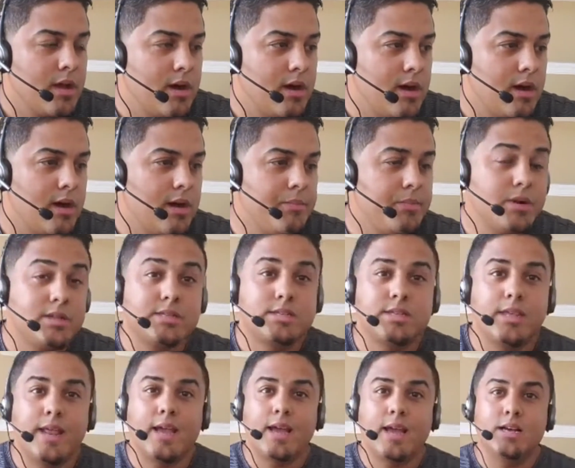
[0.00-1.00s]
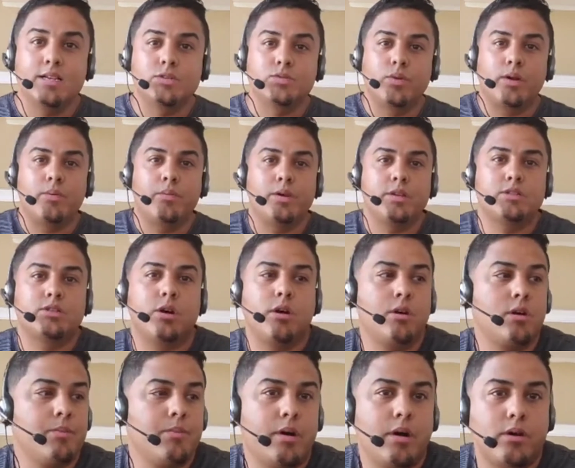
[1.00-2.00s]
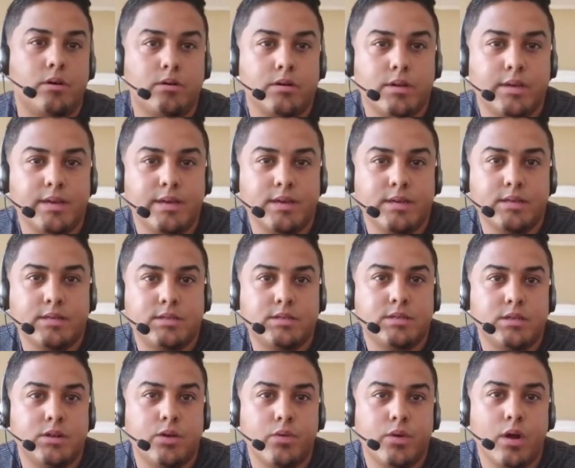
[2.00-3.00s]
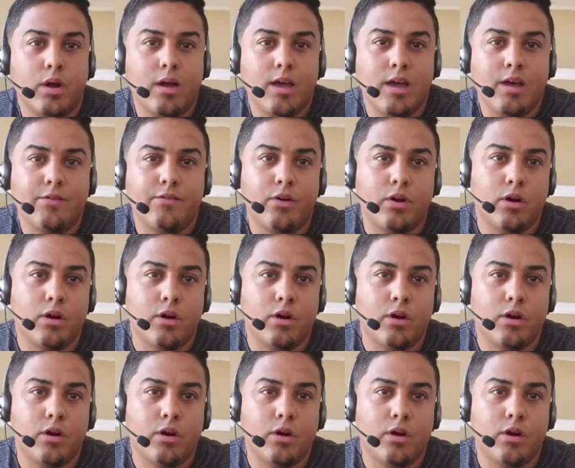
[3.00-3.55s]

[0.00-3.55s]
But today, guys, what I want to talk about is, we all have